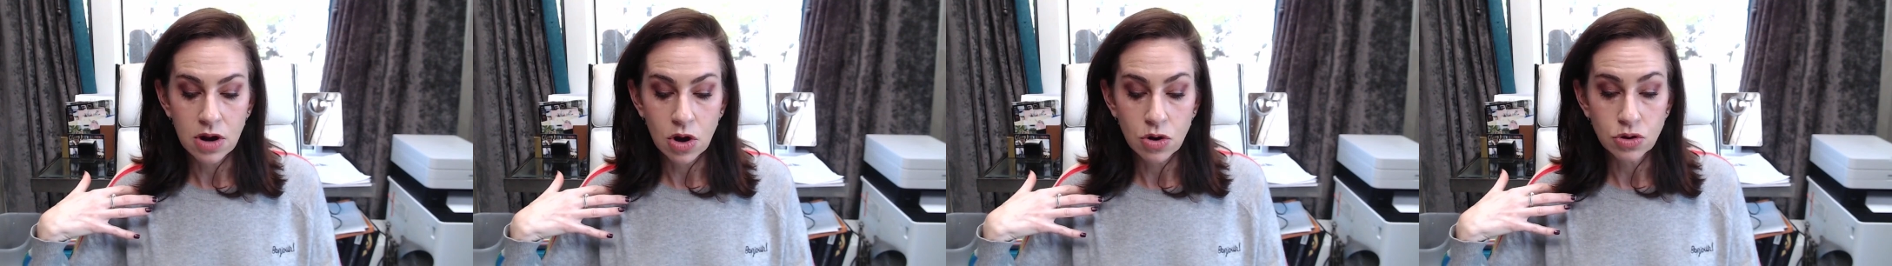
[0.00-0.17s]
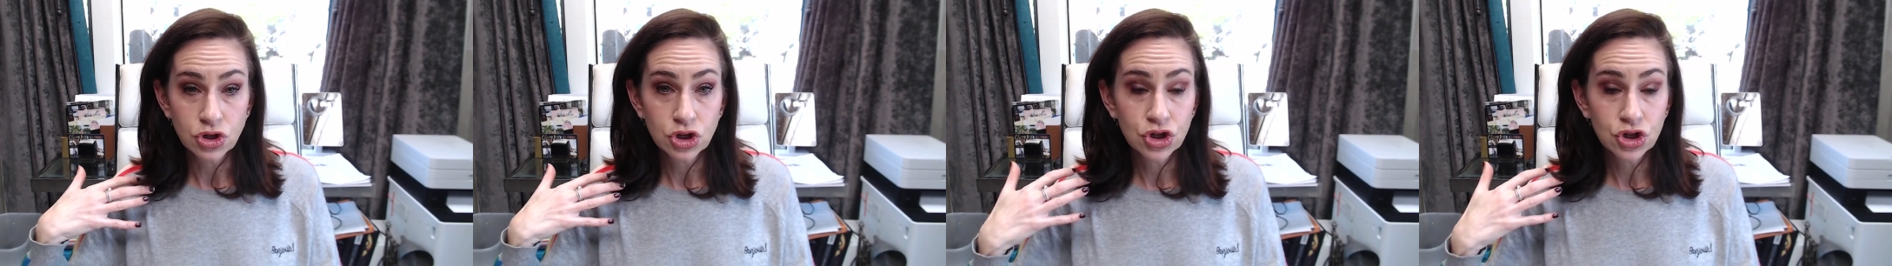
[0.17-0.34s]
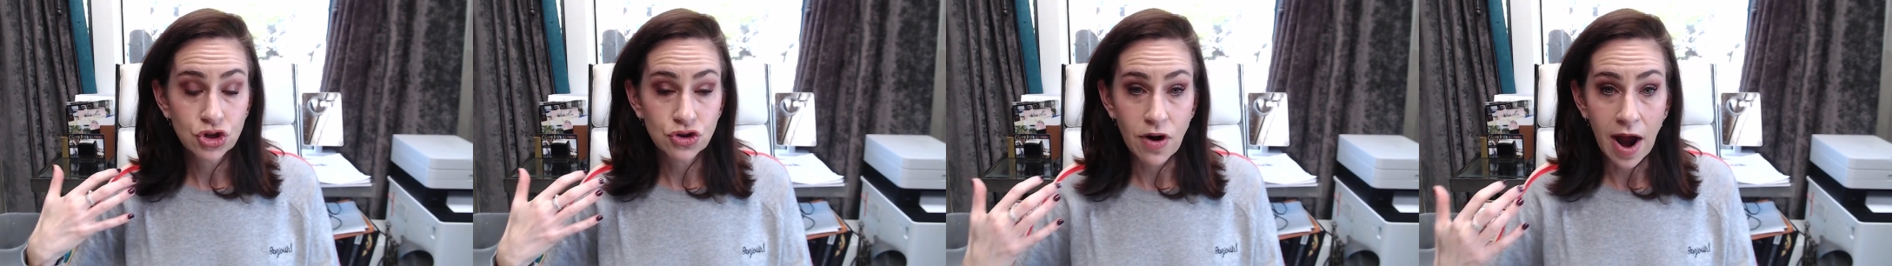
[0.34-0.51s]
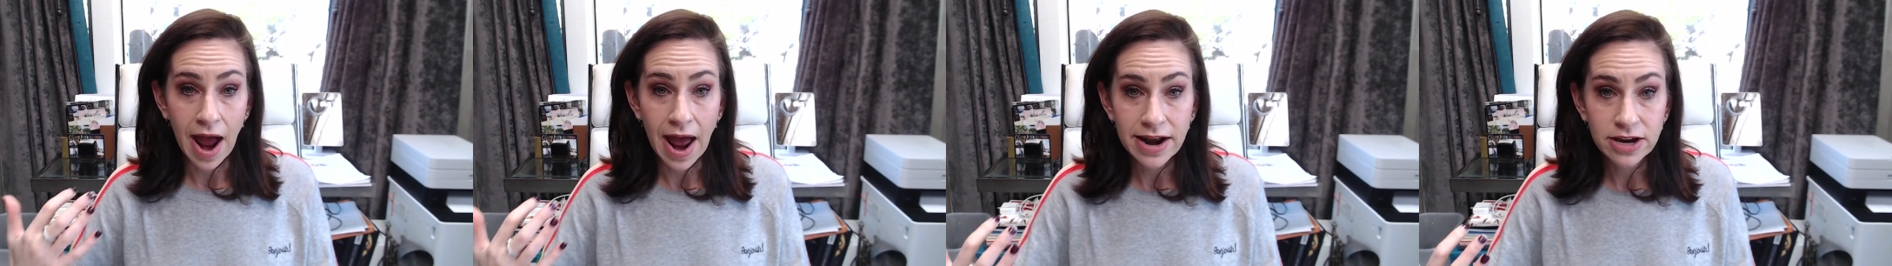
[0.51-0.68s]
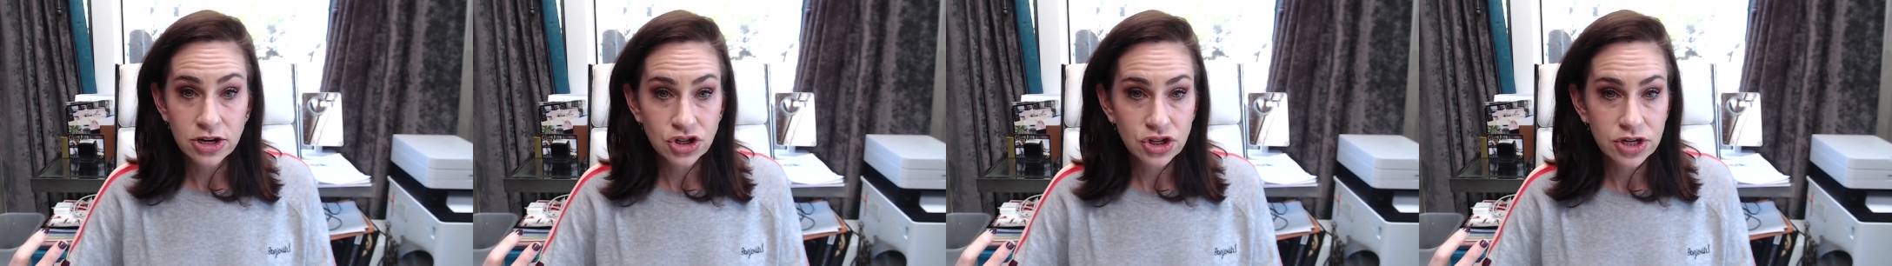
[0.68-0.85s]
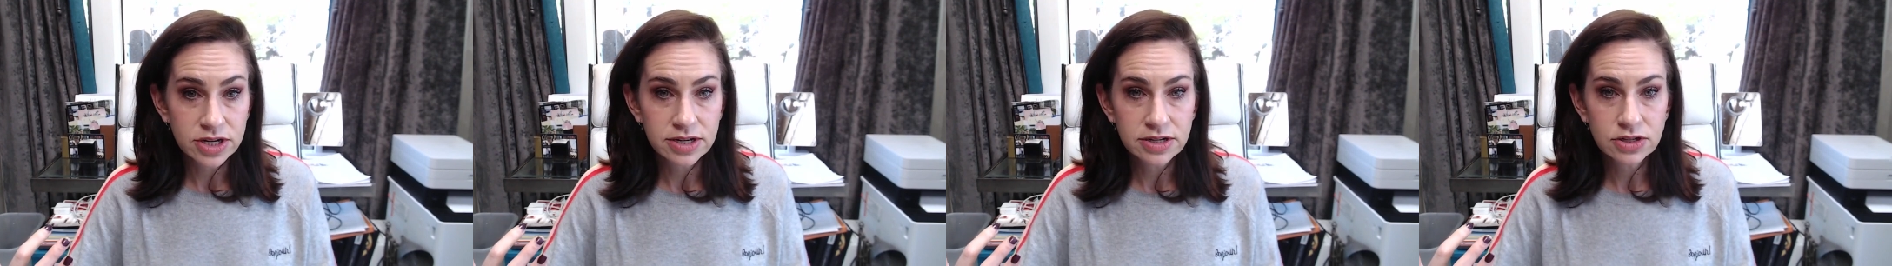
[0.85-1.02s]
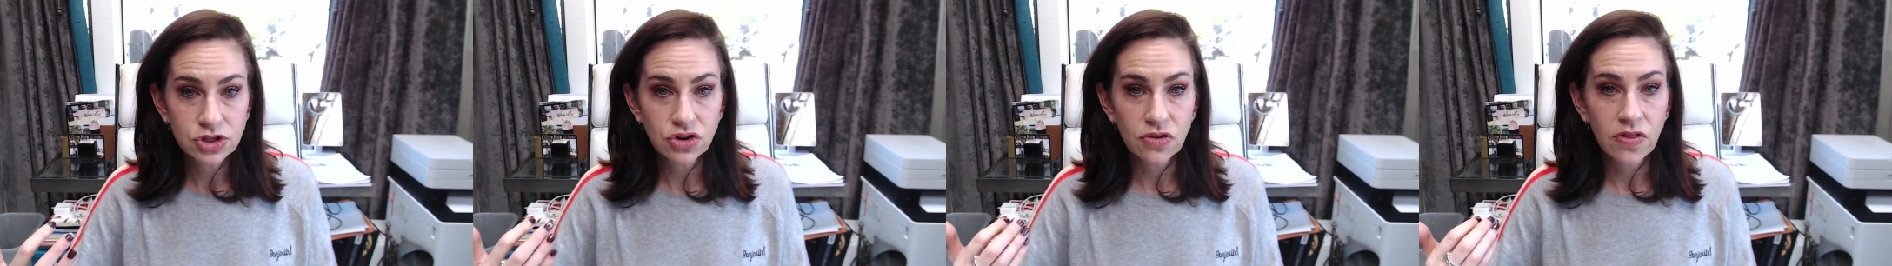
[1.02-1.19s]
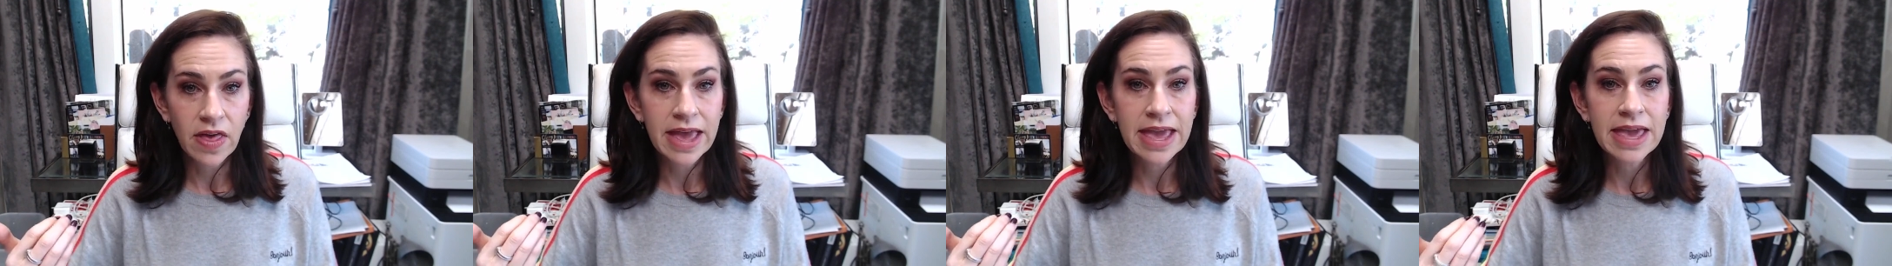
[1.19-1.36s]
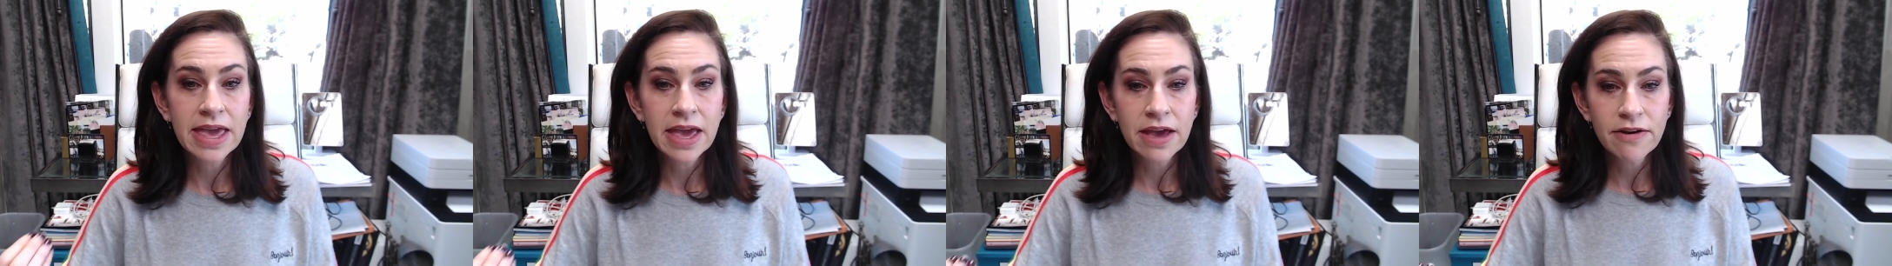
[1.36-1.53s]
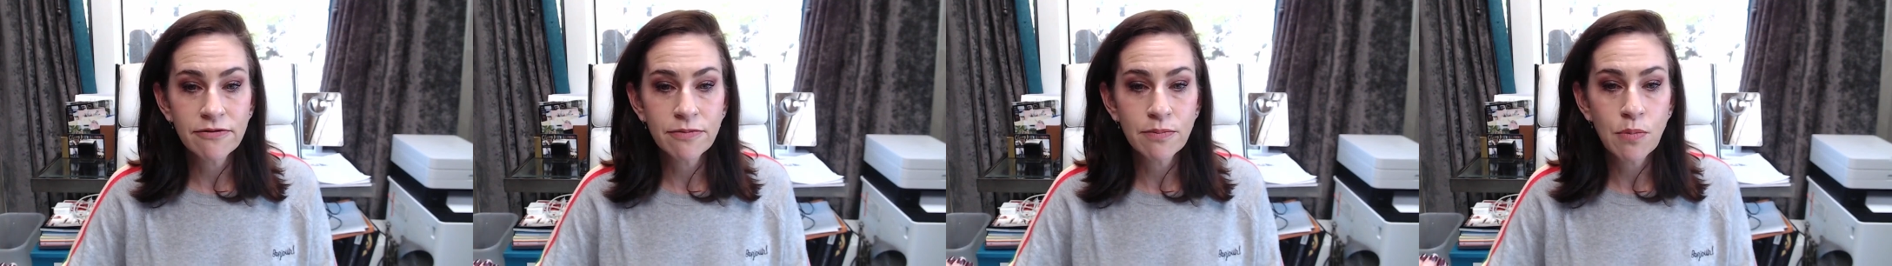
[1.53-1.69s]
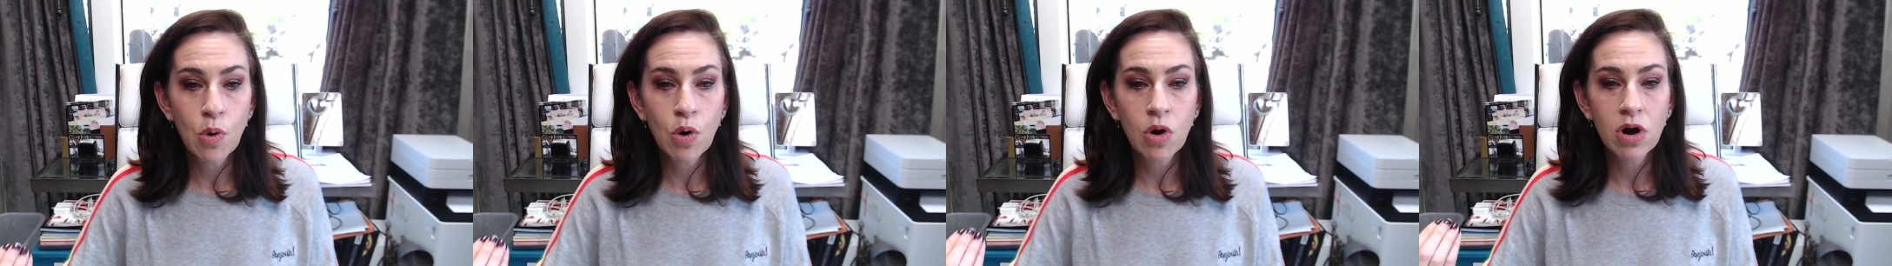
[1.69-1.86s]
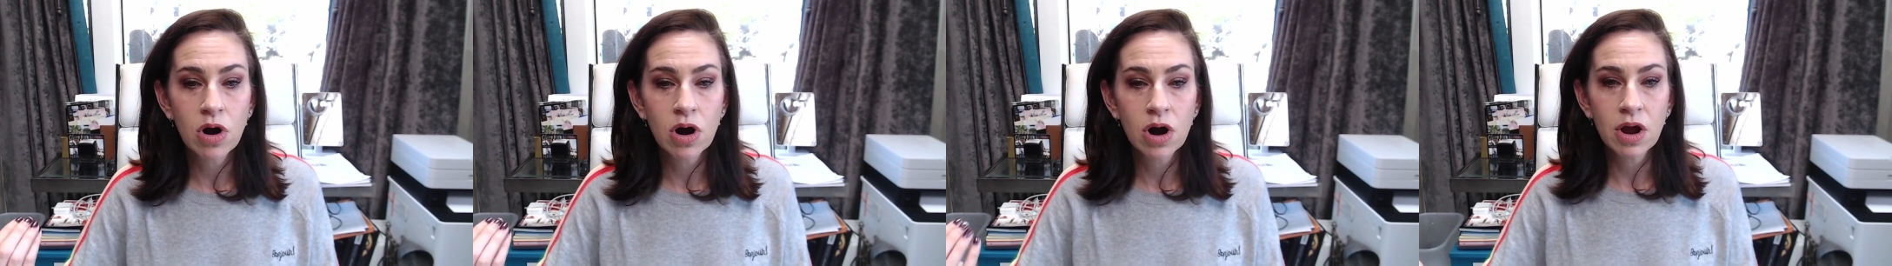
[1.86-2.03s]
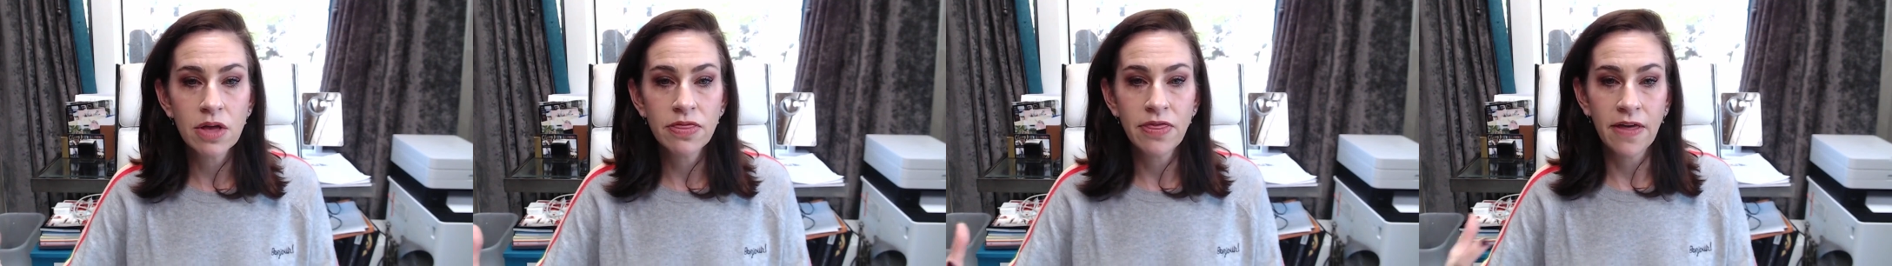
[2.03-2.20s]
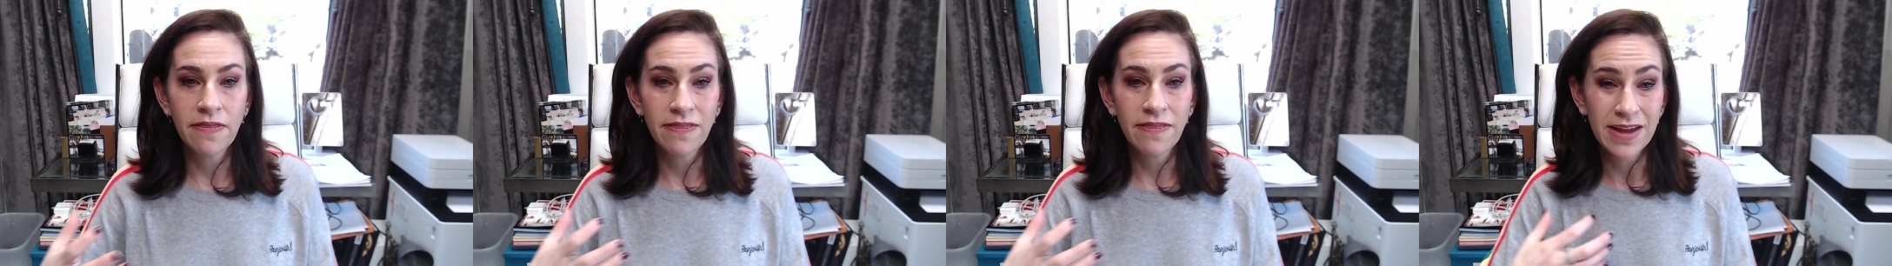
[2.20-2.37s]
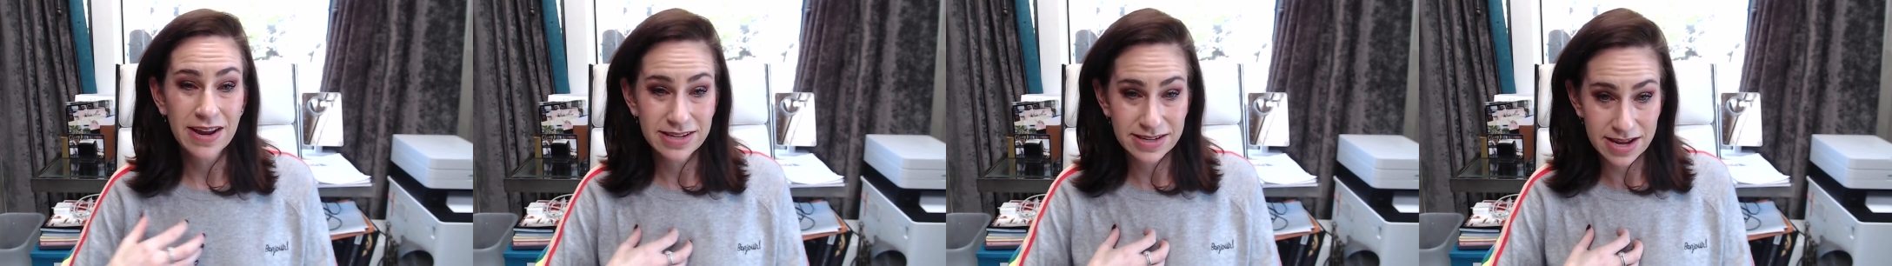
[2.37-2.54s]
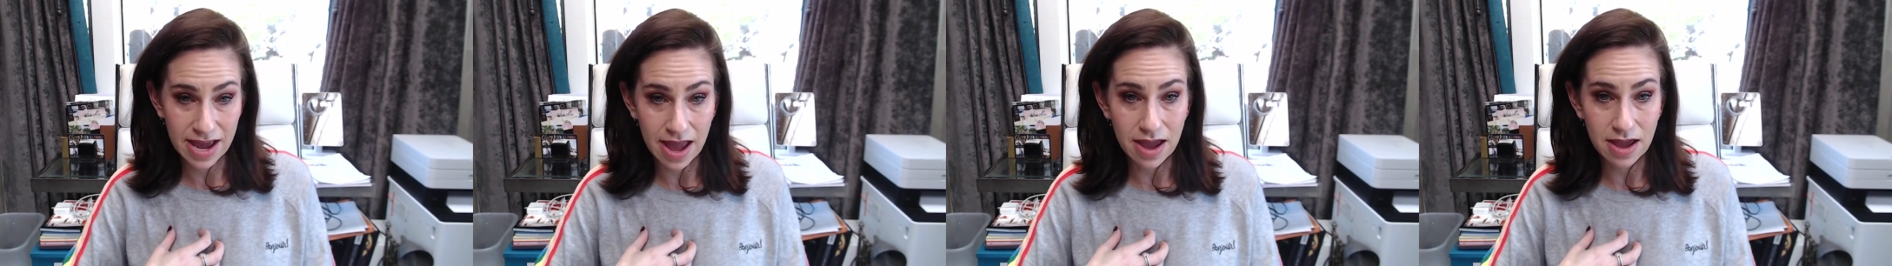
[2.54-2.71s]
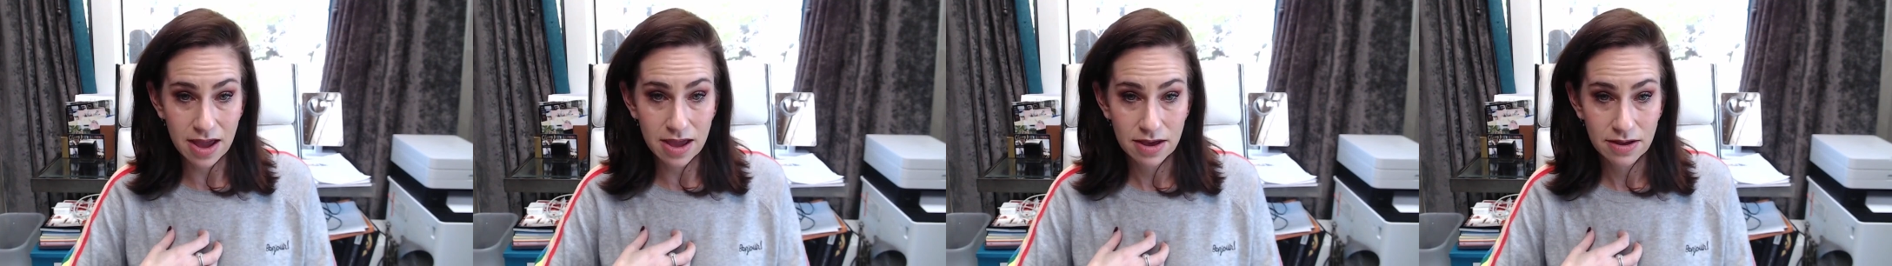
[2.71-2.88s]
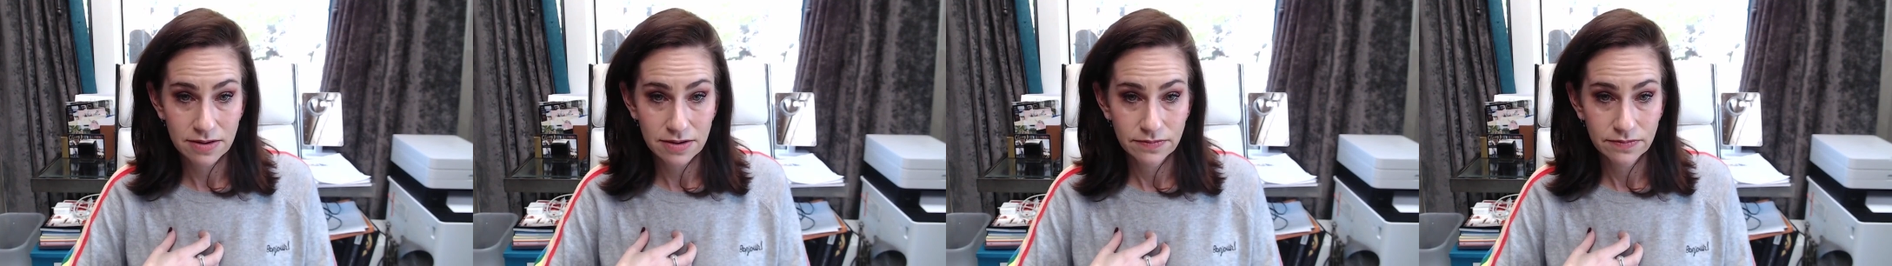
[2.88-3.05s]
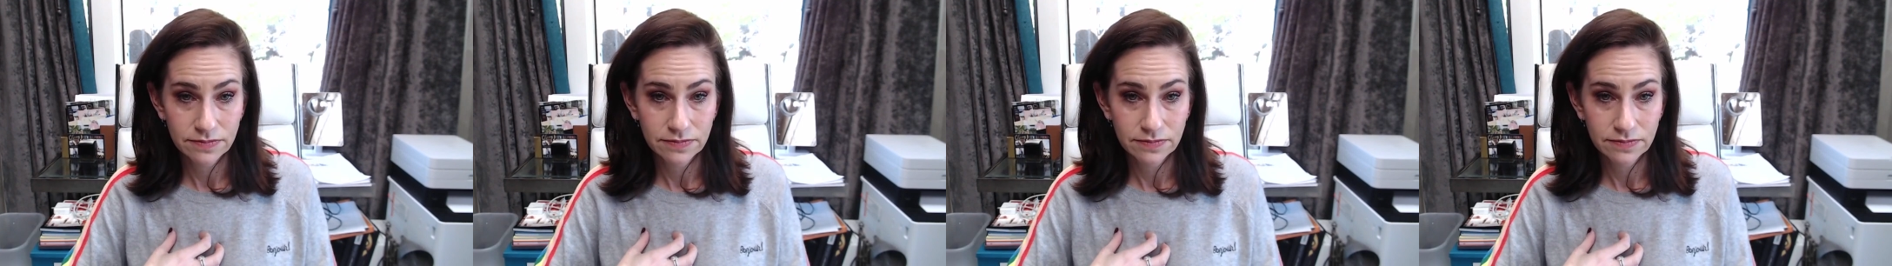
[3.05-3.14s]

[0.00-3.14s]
strategies? Do they give more than they take?